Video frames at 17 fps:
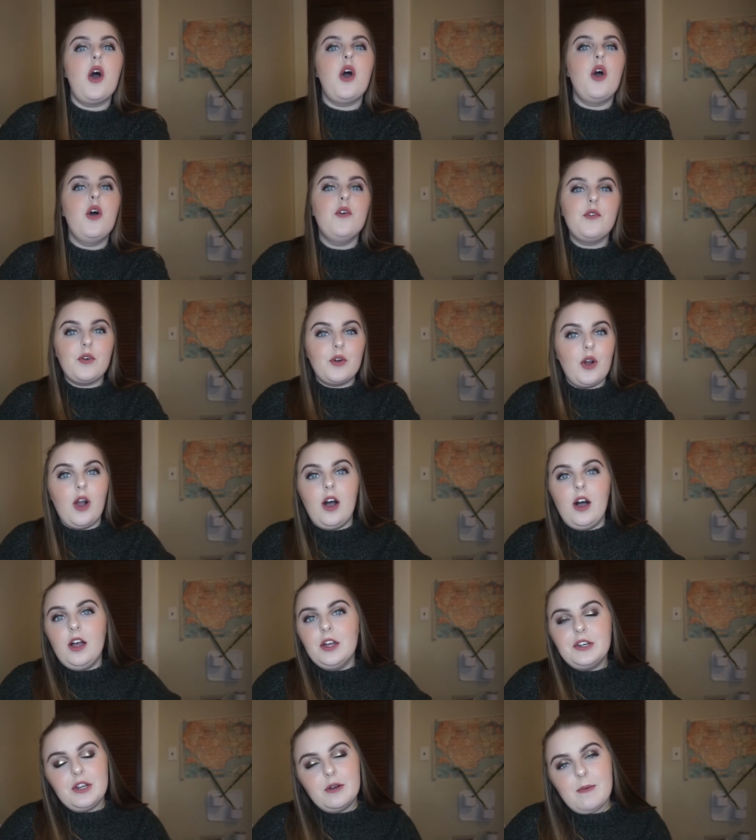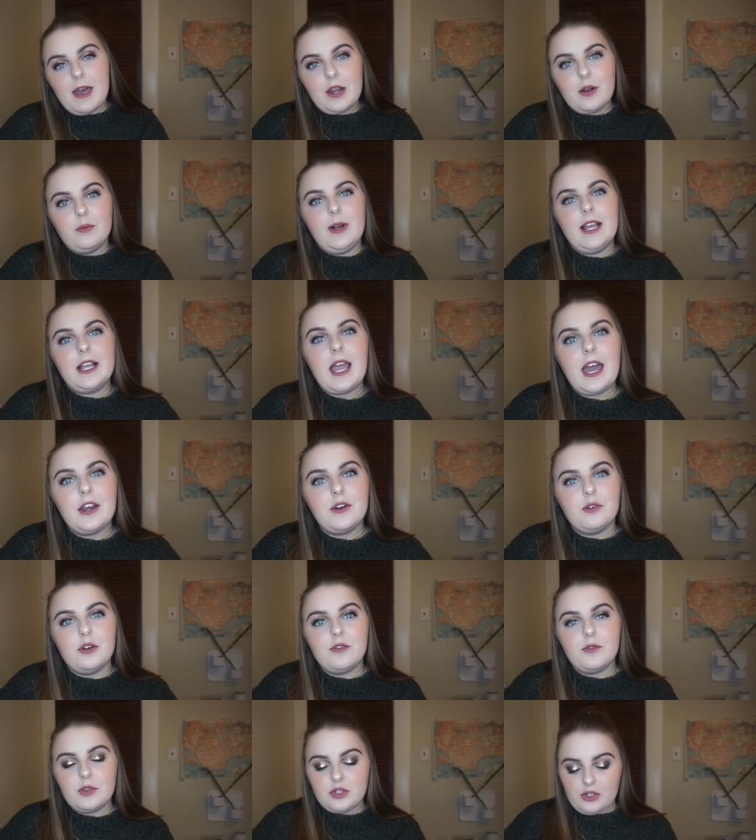overall, no matter what
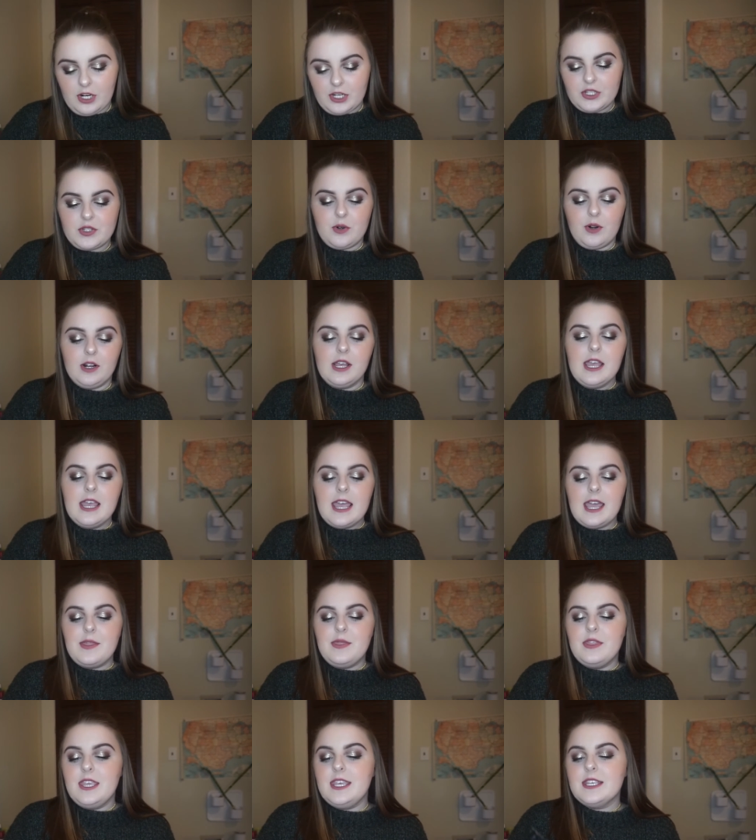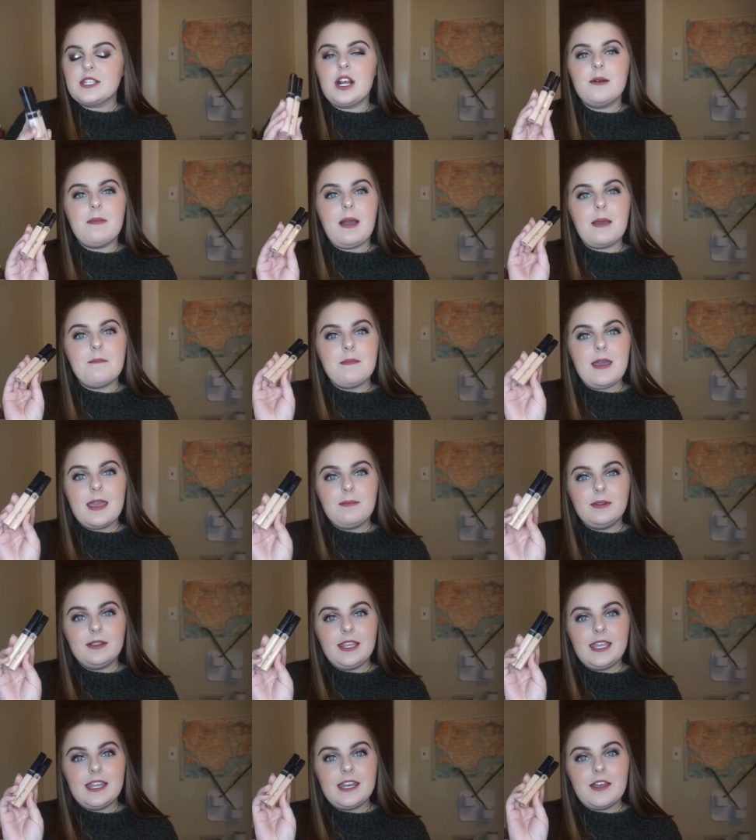category from the drugstore, and these are my
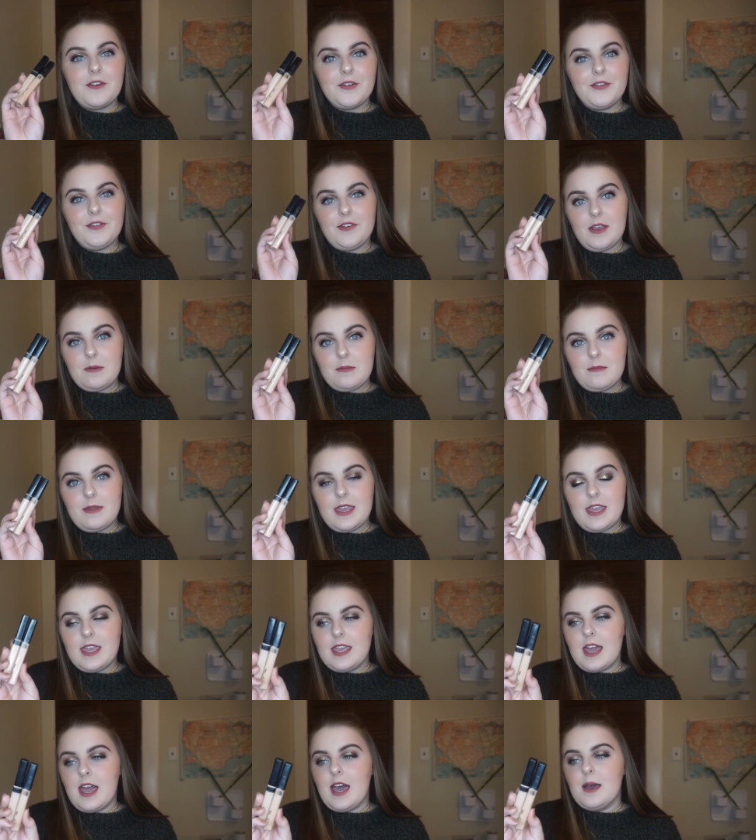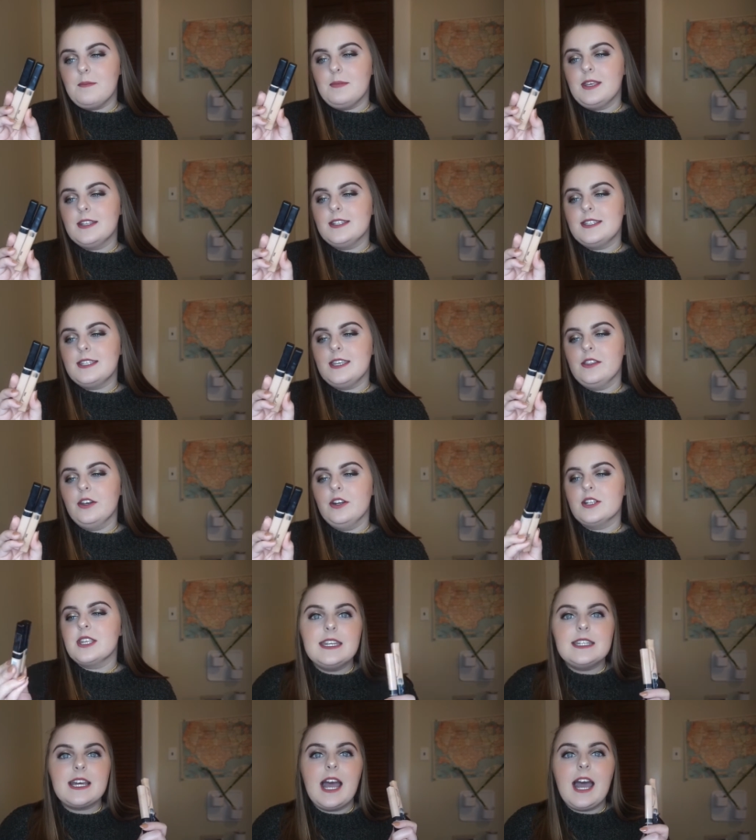Maybelline Fit Me concealers,
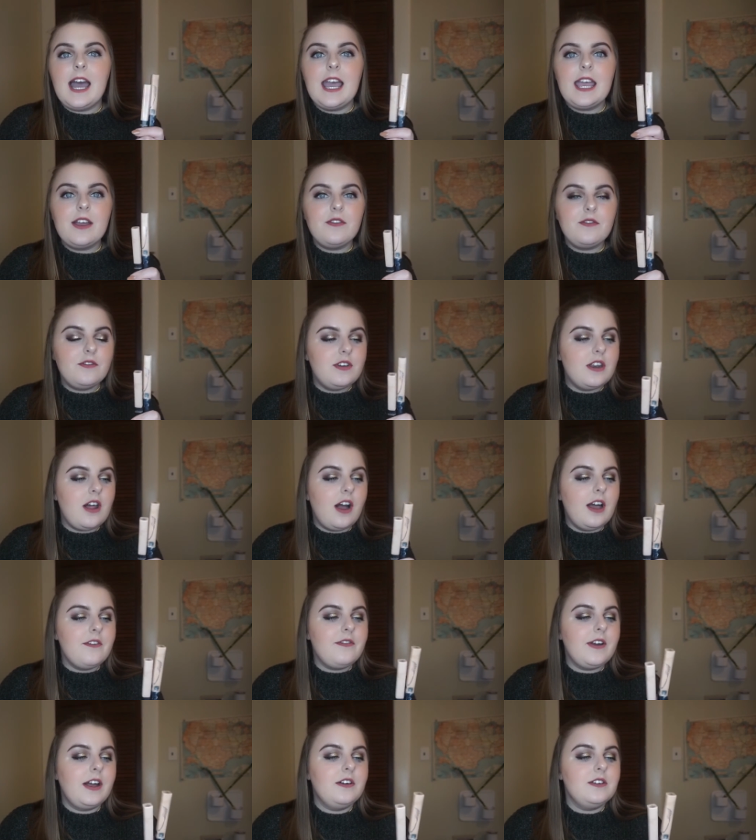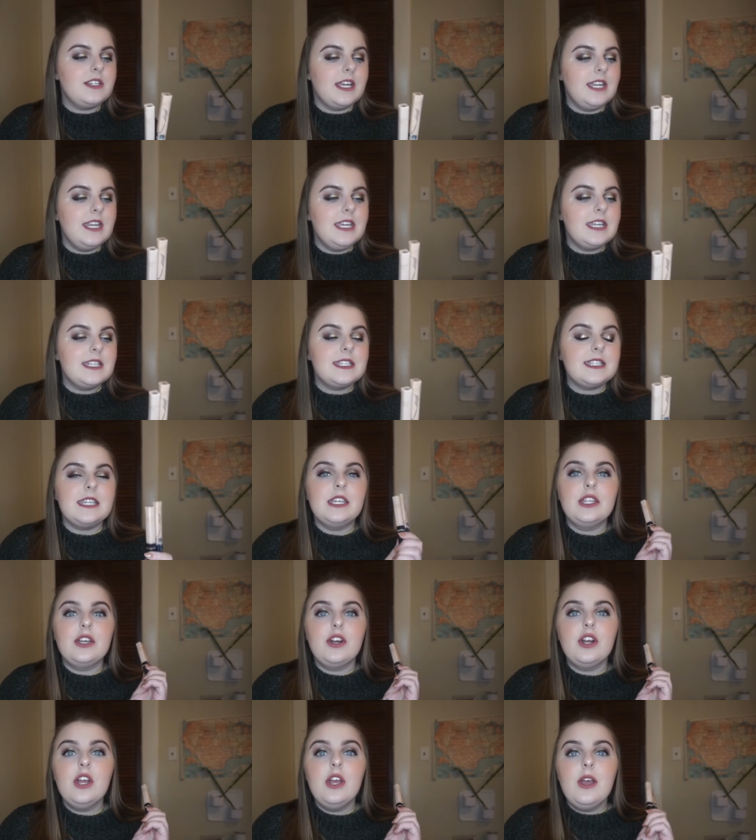and I have not found any
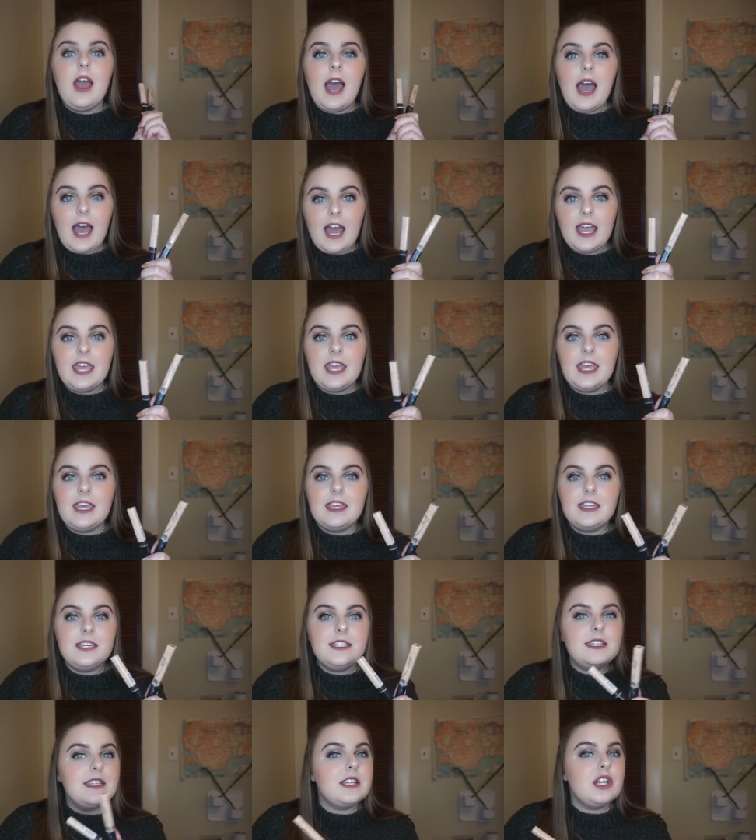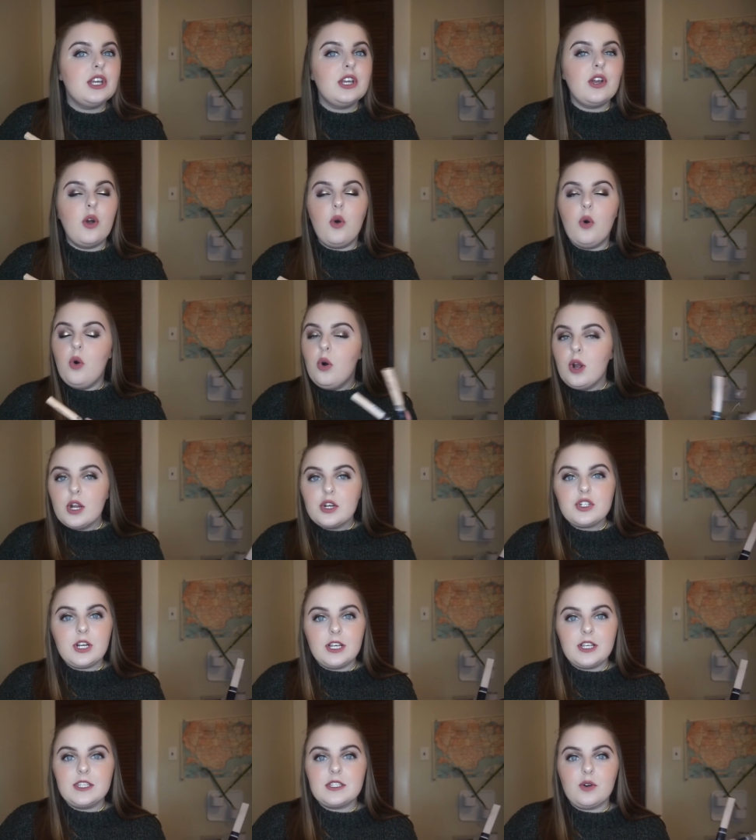concealer high-end or
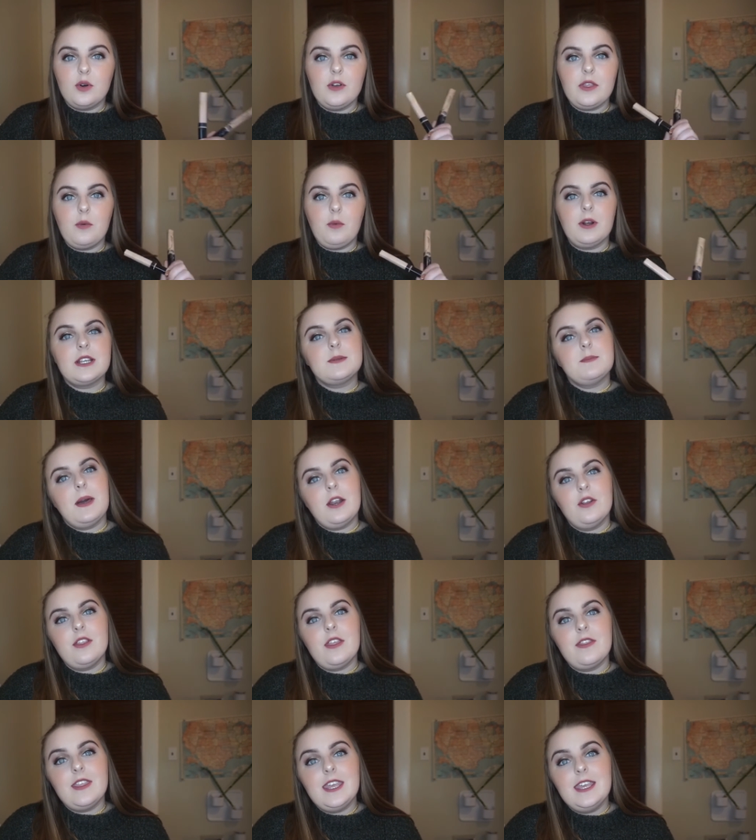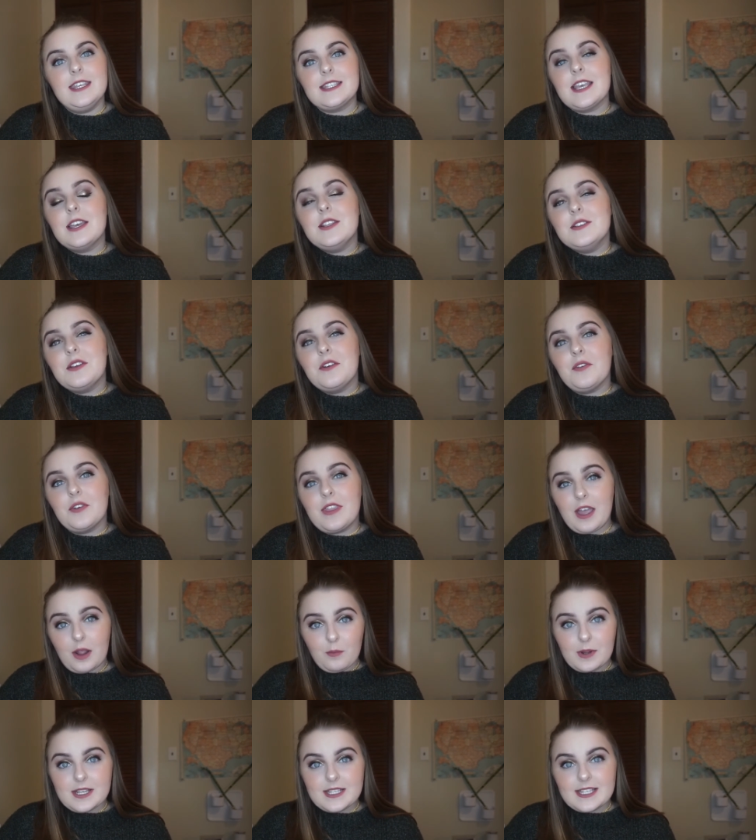drugstore that works better than these, and so for
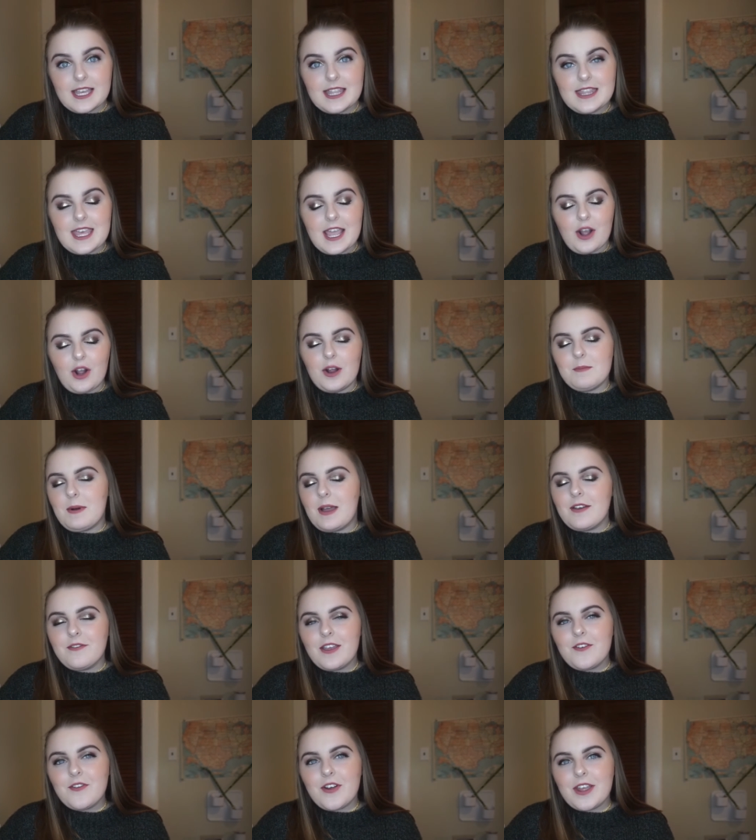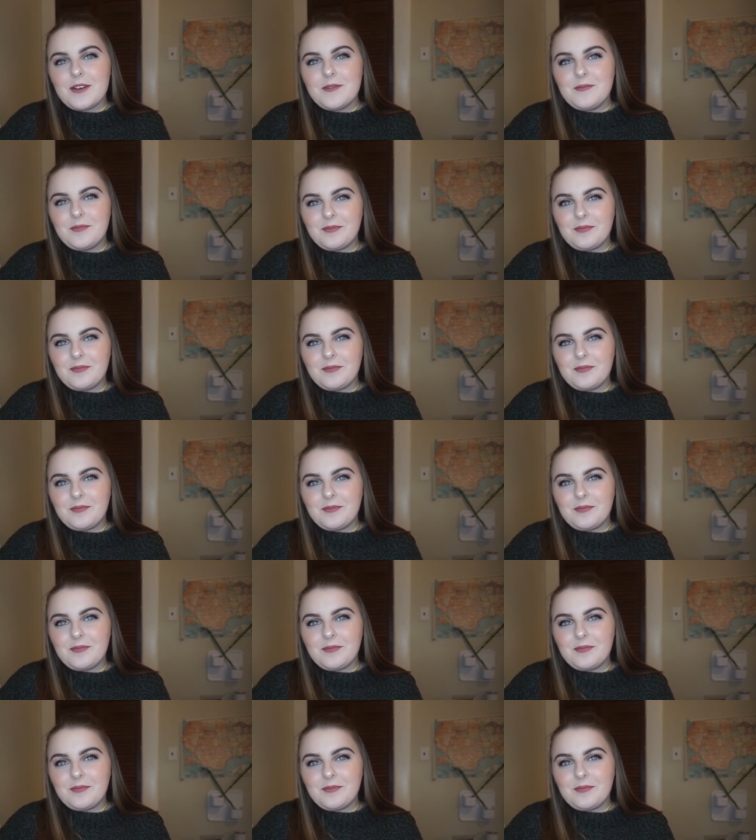that reason they are my favorite.